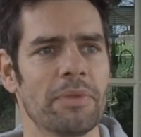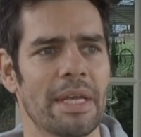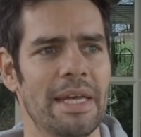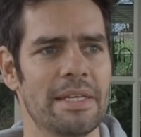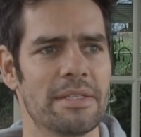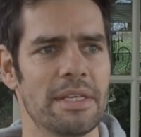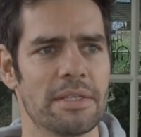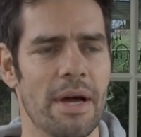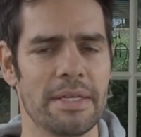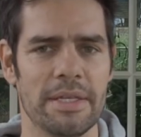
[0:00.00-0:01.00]
is
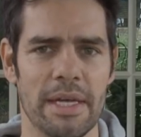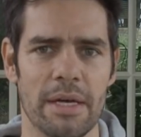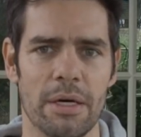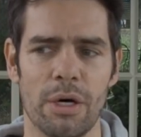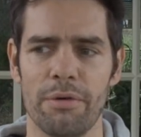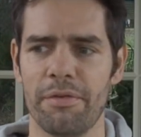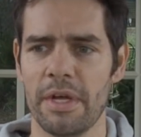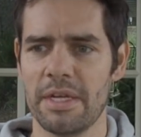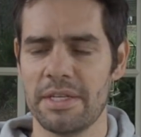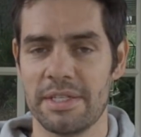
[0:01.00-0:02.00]
this idea of
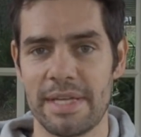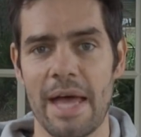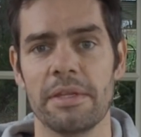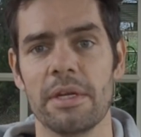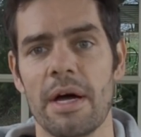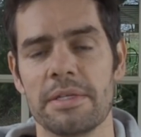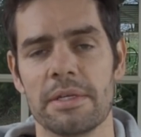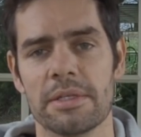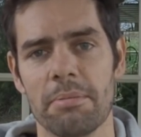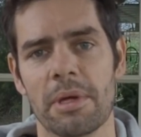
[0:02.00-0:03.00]

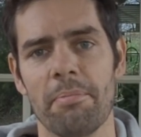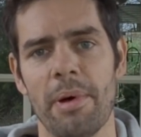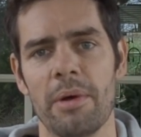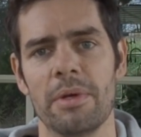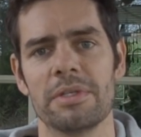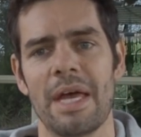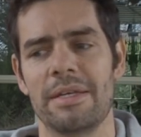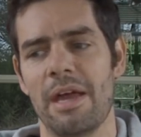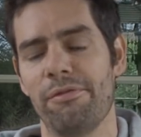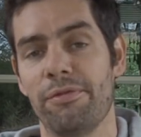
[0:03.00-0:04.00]
standardising some components
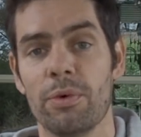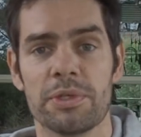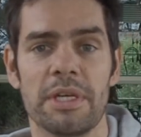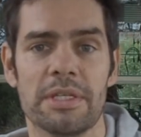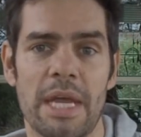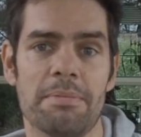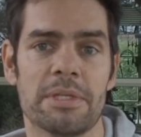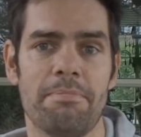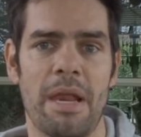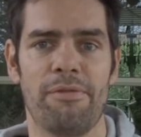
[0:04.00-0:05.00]
and yet forcing teams
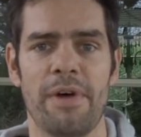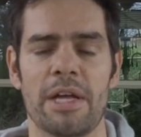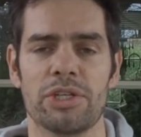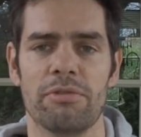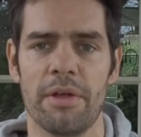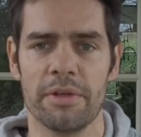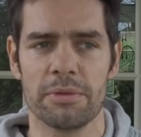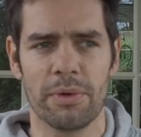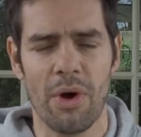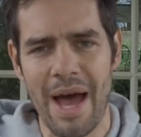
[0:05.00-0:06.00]
to manufacture
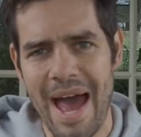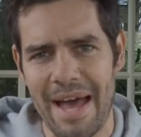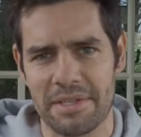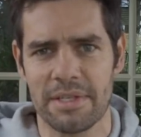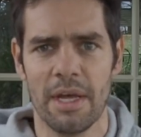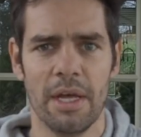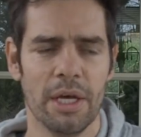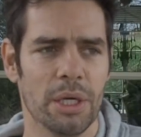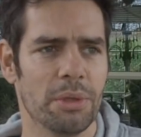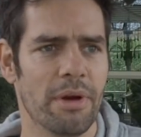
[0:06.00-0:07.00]
others. We've got Haas,
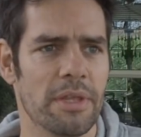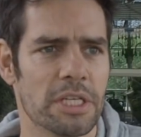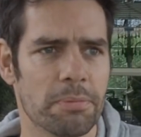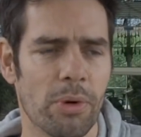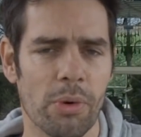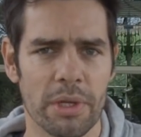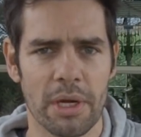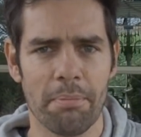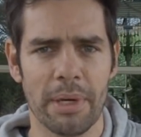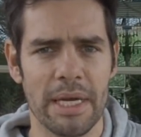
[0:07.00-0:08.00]
who are in this sport with a
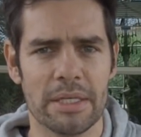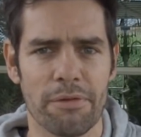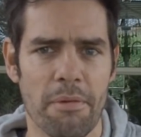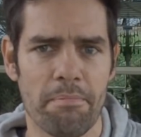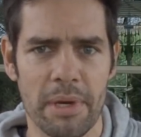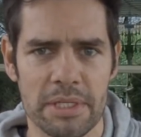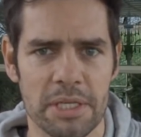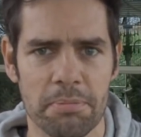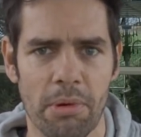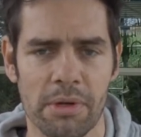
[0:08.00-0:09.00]
completely different
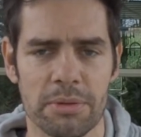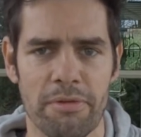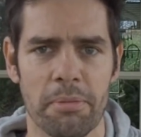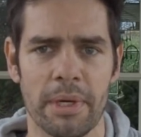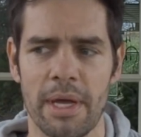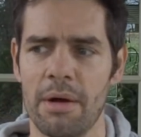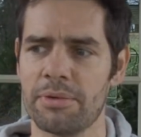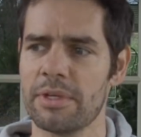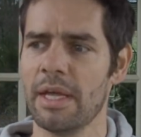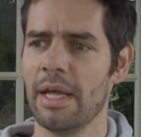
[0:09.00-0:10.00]
business model to everybody
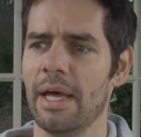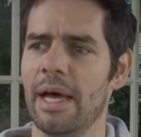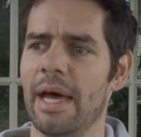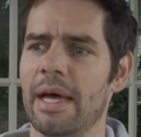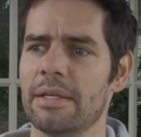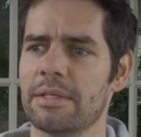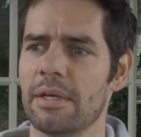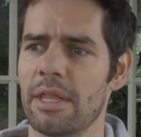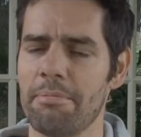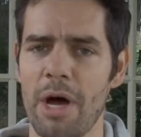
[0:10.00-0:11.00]
else. And
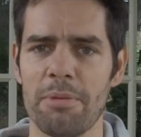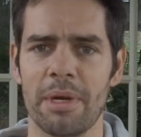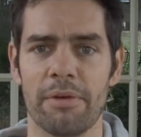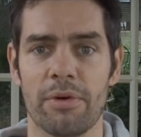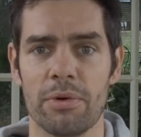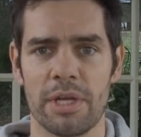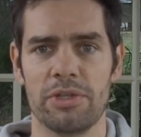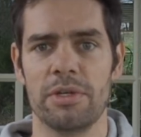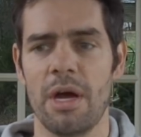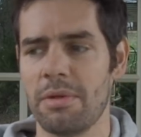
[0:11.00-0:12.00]
at the moment, of course,
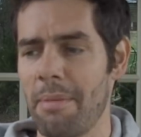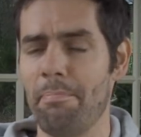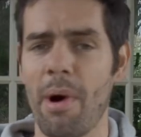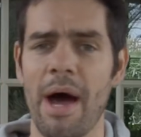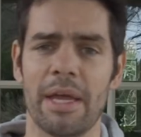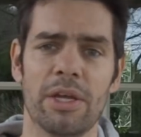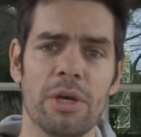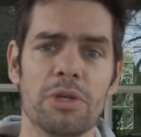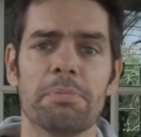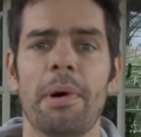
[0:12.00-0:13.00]
as you know, they buy
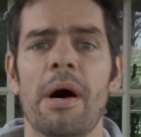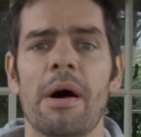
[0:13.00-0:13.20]
huge